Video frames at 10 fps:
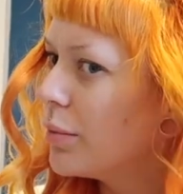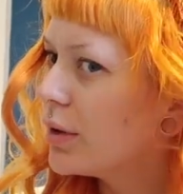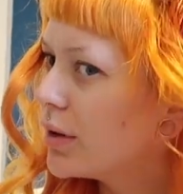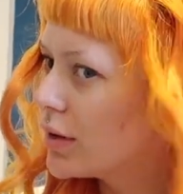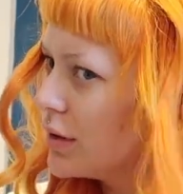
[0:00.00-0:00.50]

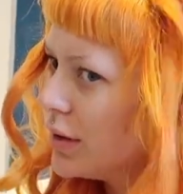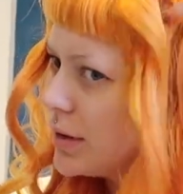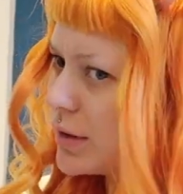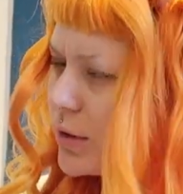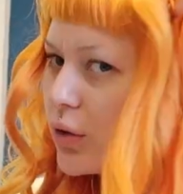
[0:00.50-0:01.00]
but doesn't
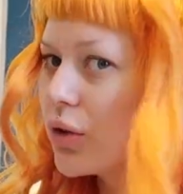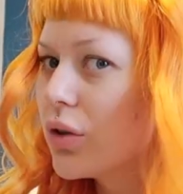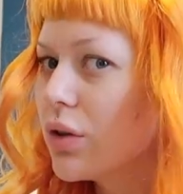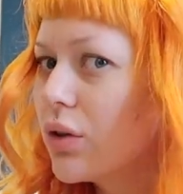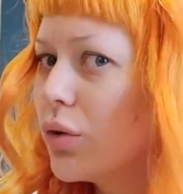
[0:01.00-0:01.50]
this look
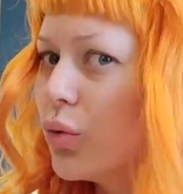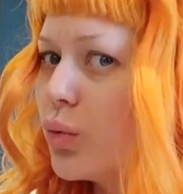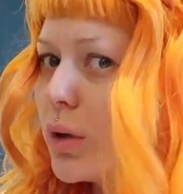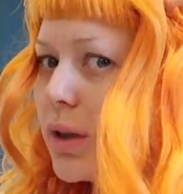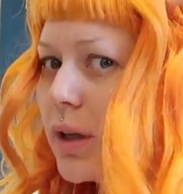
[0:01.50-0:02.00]

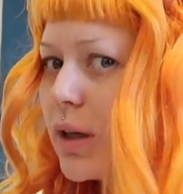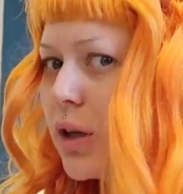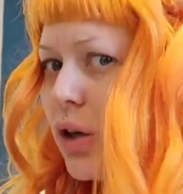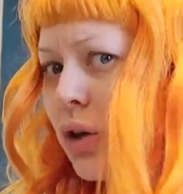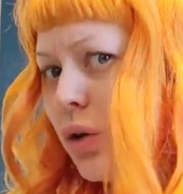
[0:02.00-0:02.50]
really
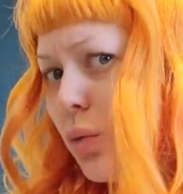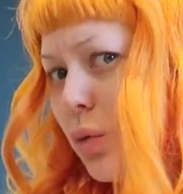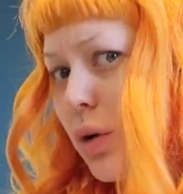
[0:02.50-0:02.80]
cute?